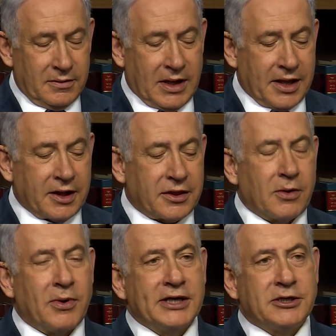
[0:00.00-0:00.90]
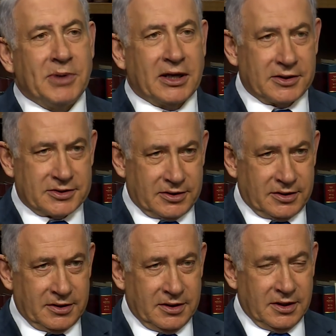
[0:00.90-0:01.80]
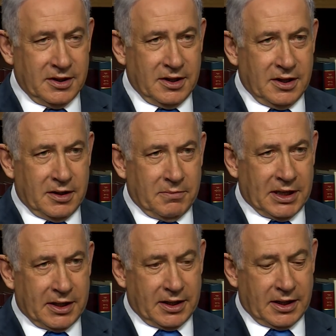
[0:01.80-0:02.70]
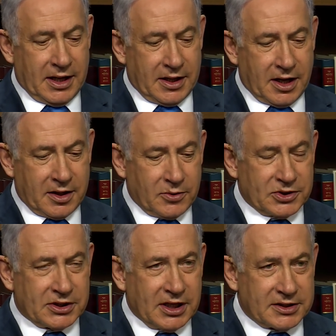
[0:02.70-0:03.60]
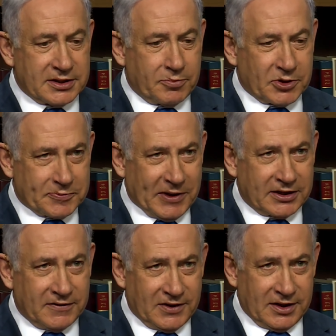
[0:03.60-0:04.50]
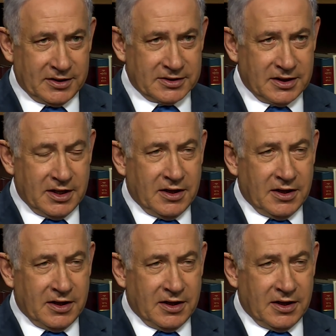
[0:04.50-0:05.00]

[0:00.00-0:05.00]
I think they're right to be concerned, but I think we should take some perspective on this.